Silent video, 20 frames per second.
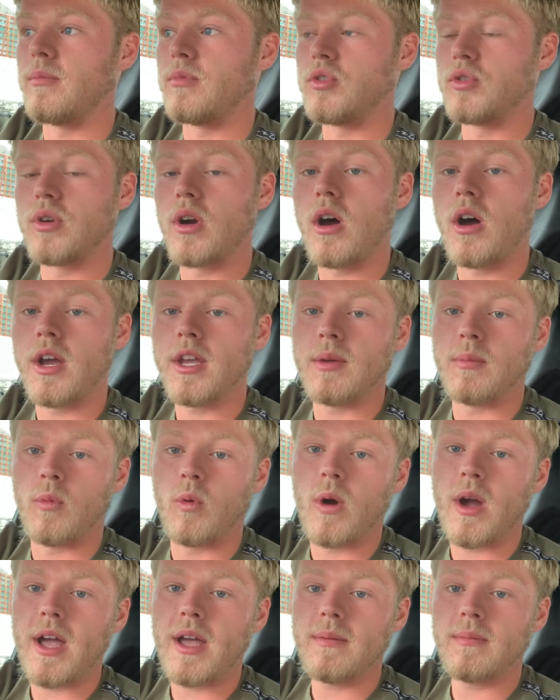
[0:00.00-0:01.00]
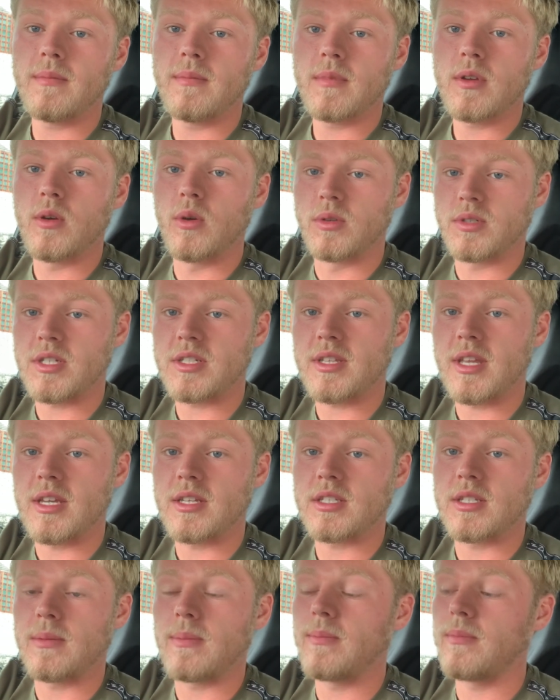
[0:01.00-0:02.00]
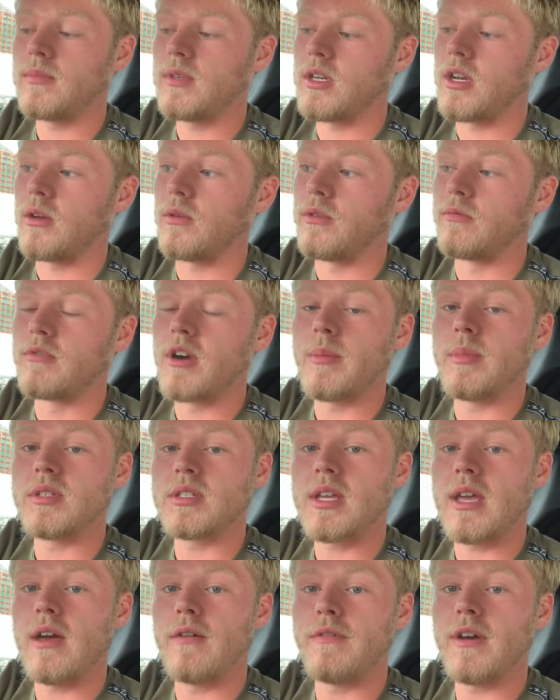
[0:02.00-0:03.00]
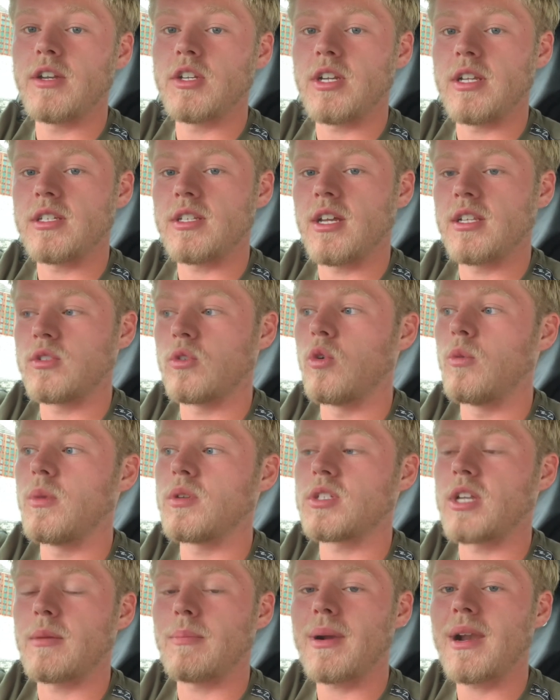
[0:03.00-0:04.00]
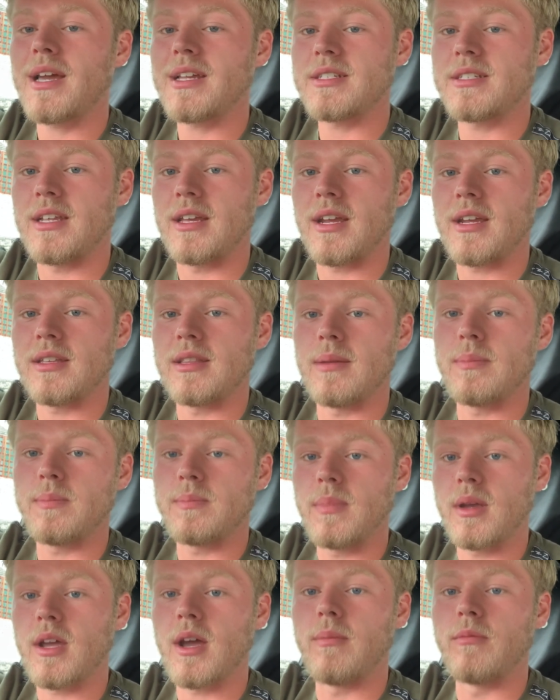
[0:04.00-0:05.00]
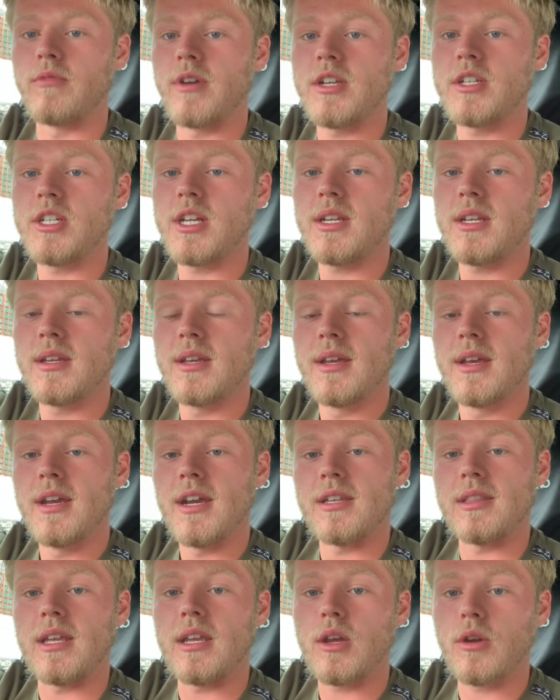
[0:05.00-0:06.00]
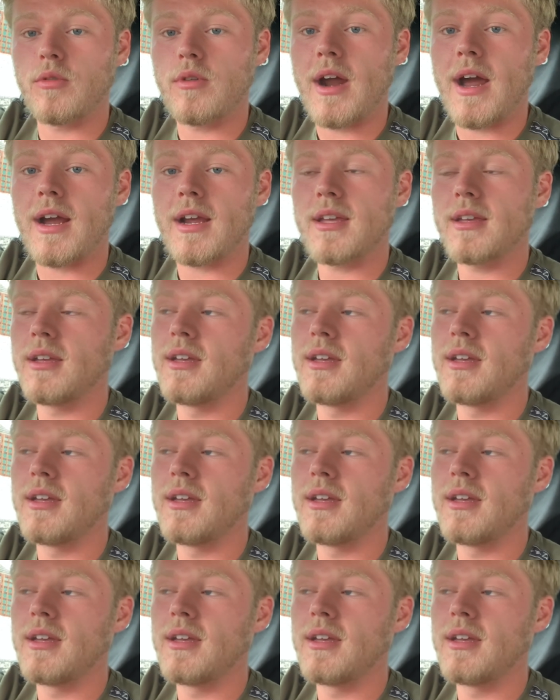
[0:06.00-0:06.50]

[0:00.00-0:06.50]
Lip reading: dry and wet, causes things to, you know, the rubbers eventually turn to almost like plastic and they become rigid and they crack.